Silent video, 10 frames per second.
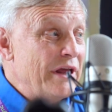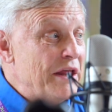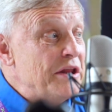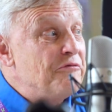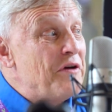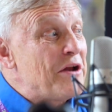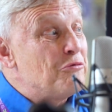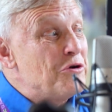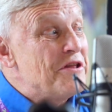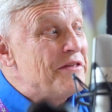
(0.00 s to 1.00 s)
And in fact,
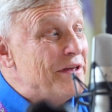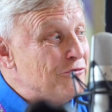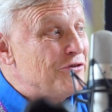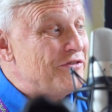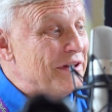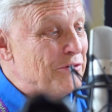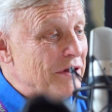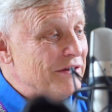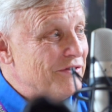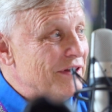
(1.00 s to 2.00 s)
one of the interesting
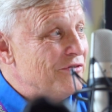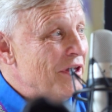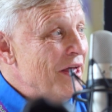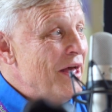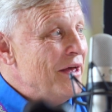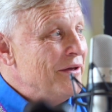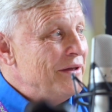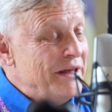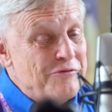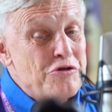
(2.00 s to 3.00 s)
things is,
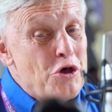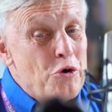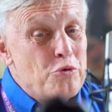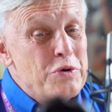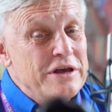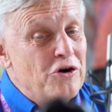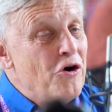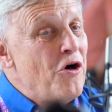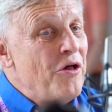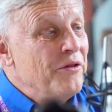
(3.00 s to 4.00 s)
even though we
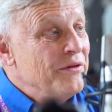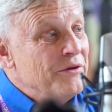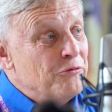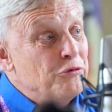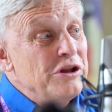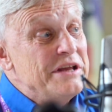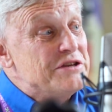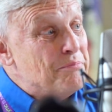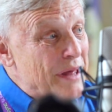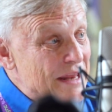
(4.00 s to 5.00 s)
all really
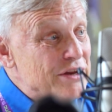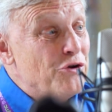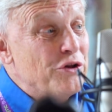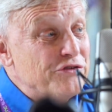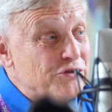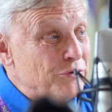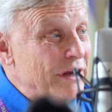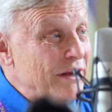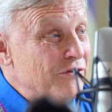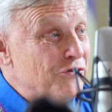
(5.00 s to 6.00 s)
depended on
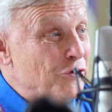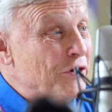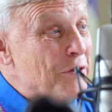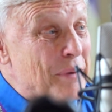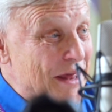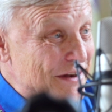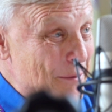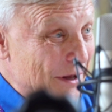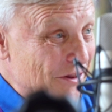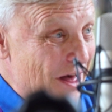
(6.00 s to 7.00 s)
screens during the
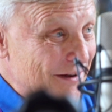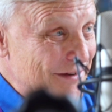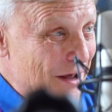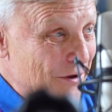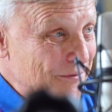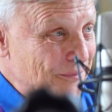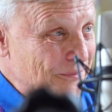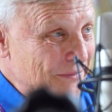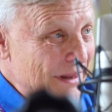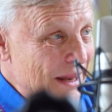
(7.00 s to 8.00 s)
pandemic lockdown,
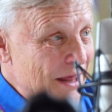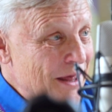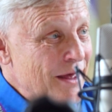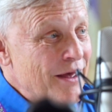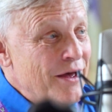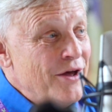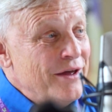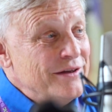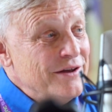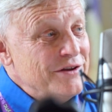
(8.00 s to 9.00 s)

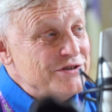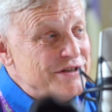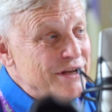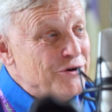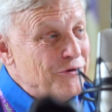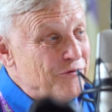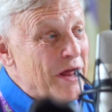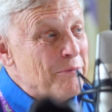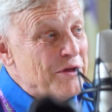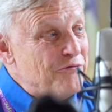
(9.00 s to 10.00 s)
she and her
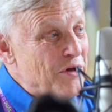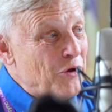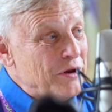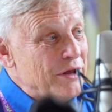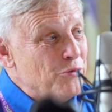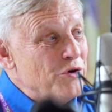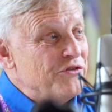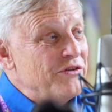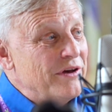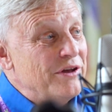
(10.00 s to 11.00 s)
family felt it
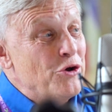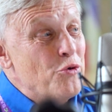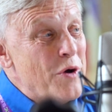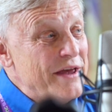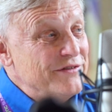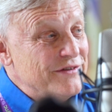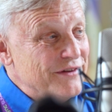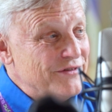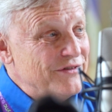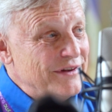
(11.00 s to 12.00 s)
was an
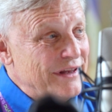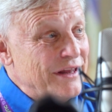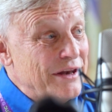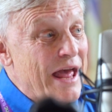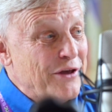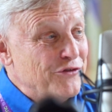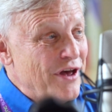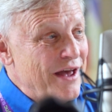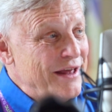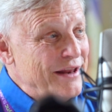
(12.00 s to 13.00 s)
oasis in
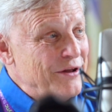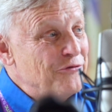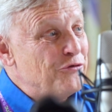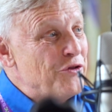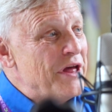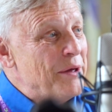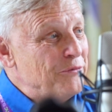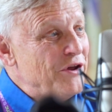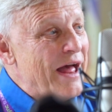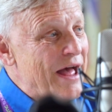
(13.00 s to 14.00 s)
anxiety for them
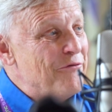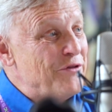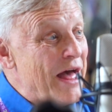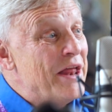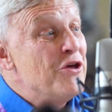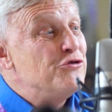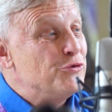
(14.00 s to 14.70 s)
to have that, to